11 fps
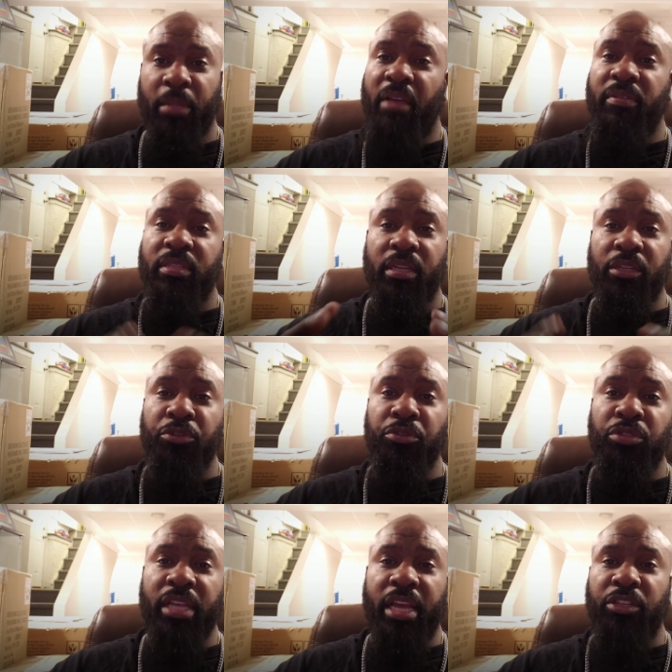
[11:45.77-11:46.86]
I have a ton of new
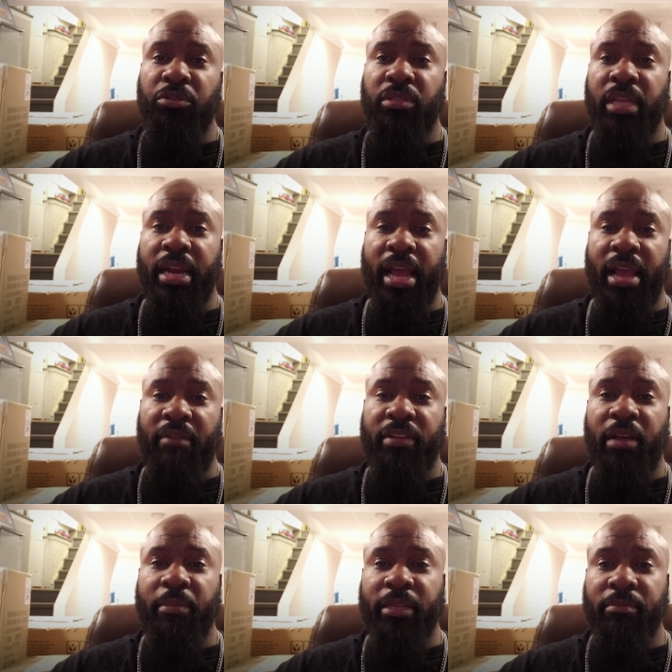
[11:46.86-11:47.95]
statues that I have
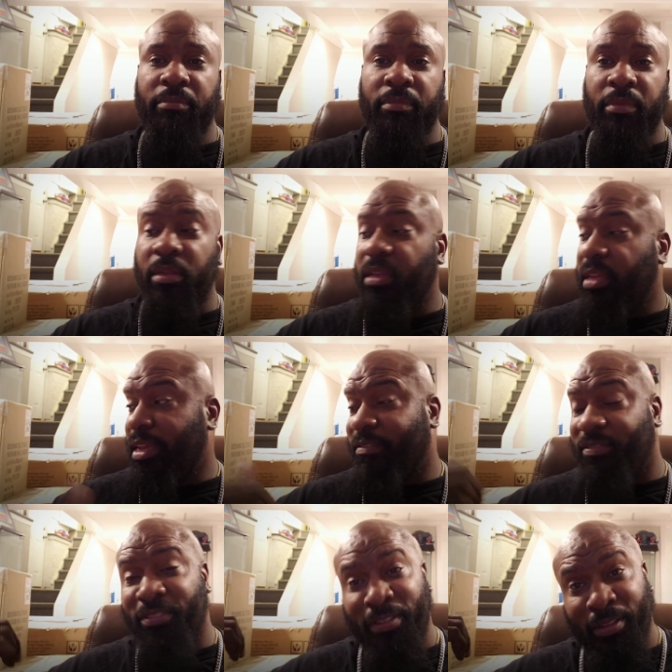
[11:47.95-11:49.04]
coming. I
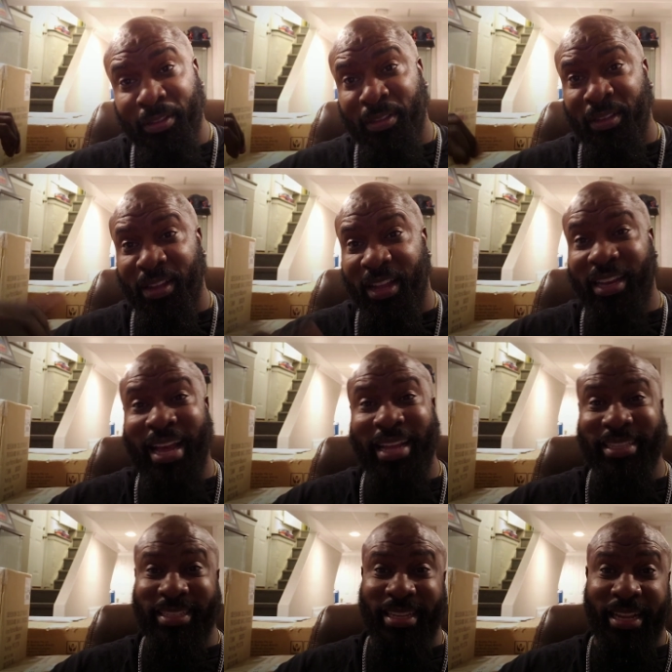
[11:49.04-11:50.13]
have a lot
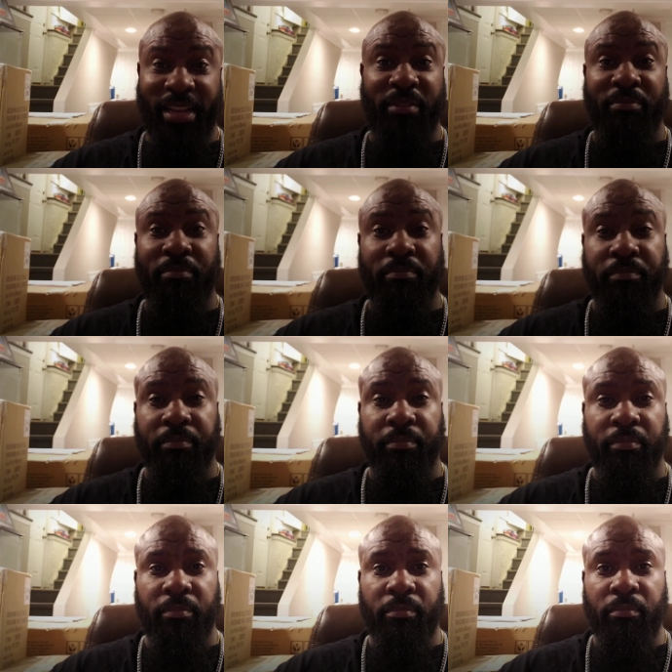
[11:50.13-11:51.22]
that's here.
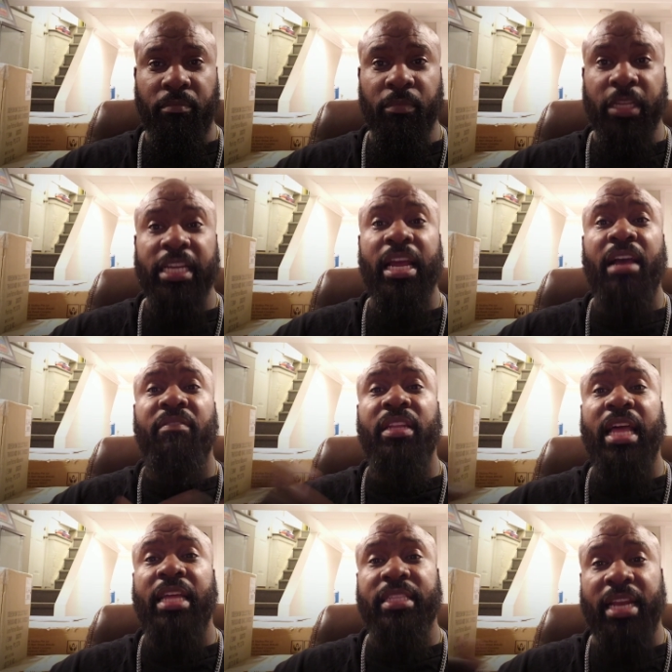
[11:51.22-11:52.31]
And I have a
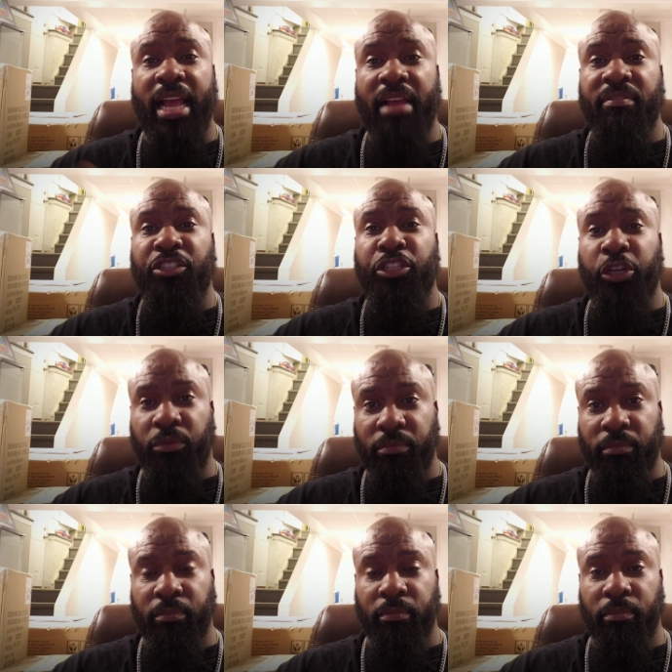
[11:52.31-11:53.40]
lot that I haven't shown.
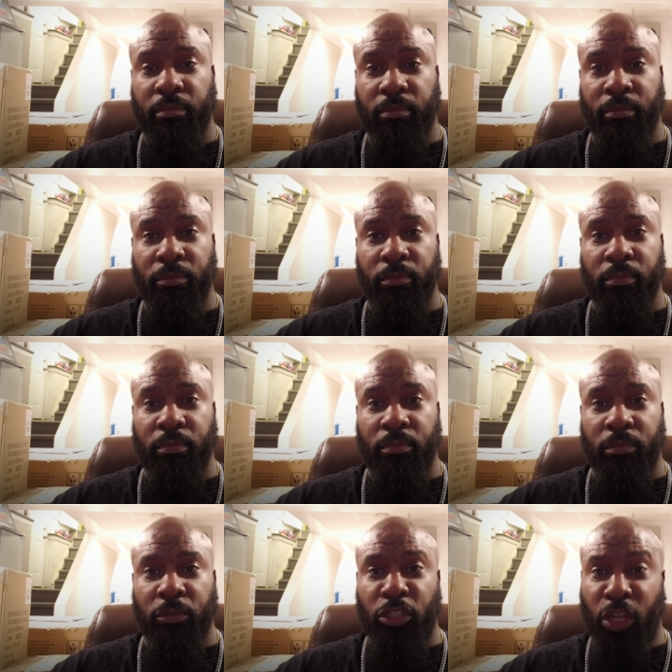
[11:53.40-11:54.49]

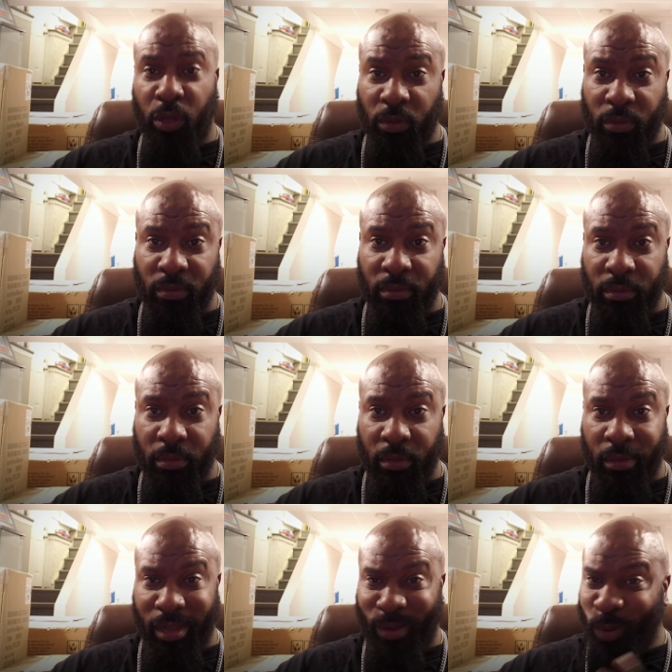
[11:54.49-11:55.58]
So,
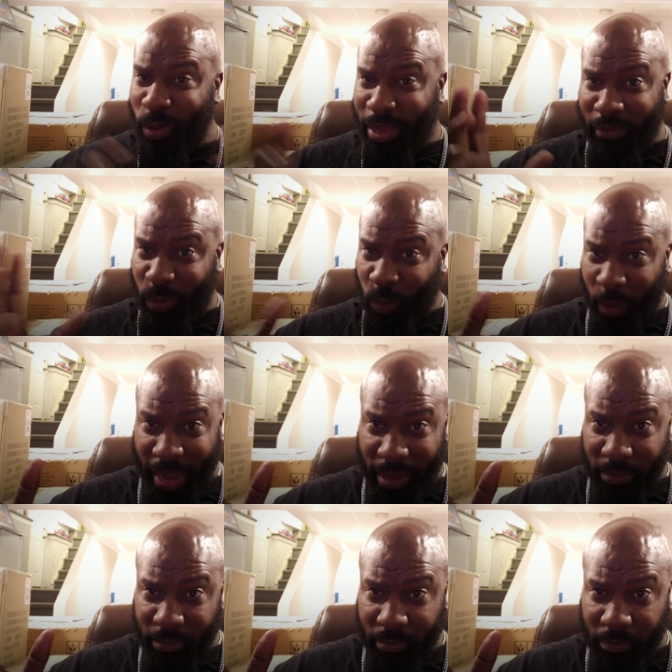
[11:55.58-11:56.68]
I won't give it
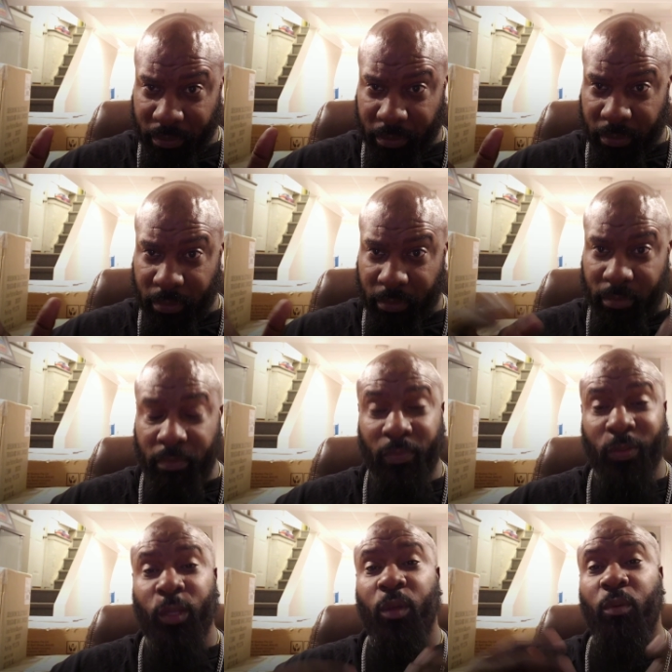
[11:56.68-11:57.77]
away
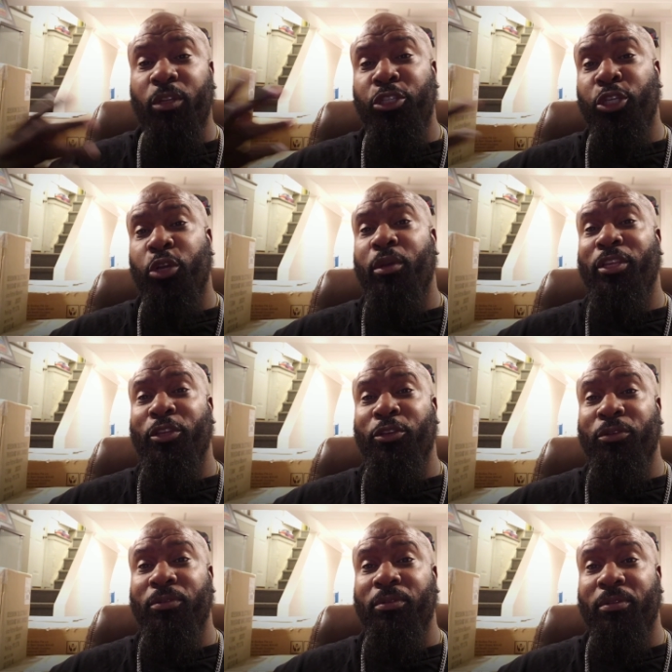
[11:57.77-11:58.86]
with showing
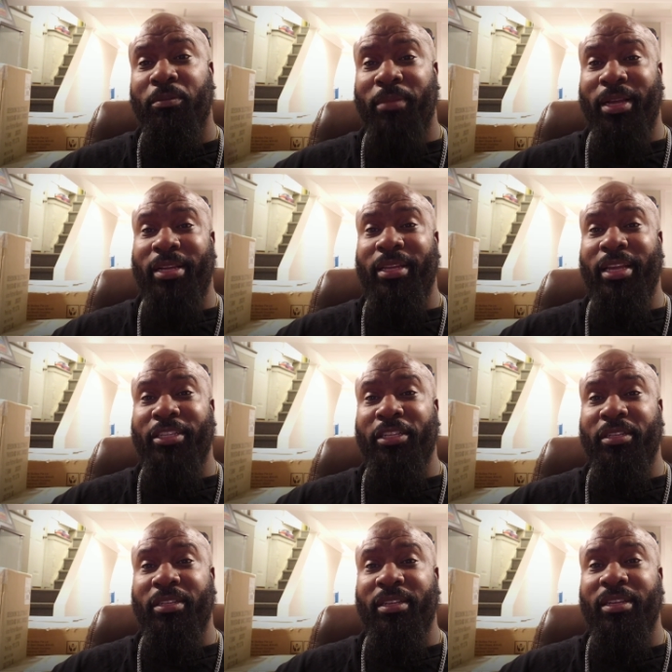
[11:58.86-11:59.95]
you my collection